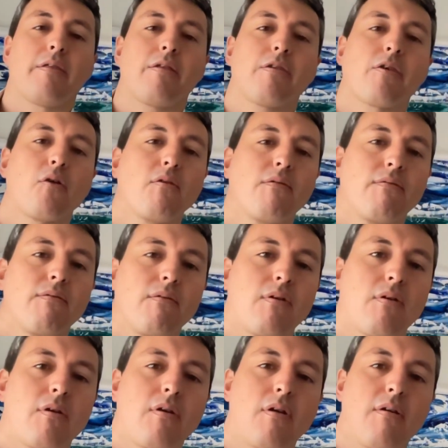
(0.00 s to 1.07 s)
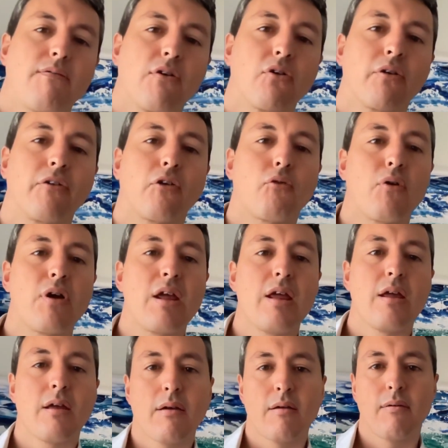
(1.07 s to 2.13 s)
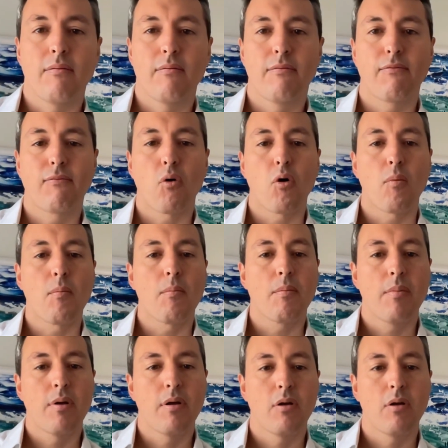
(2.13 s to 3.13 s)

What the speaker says: So if you've got a degree from